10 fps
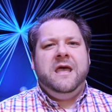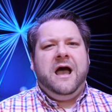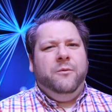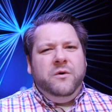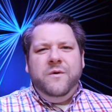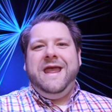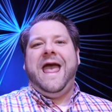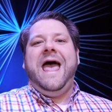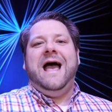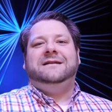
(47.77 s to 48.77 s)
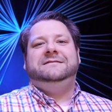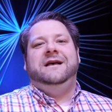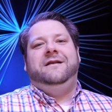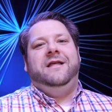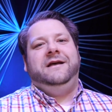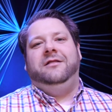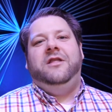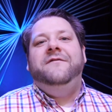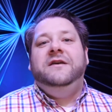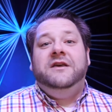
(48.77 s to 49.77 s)
How when we act like a
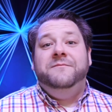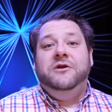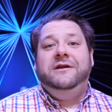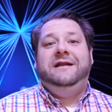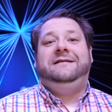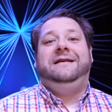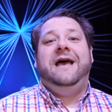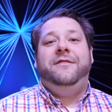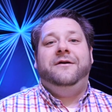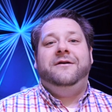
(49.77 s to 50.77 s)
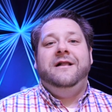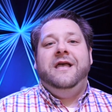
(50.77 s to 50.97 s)
loving community together,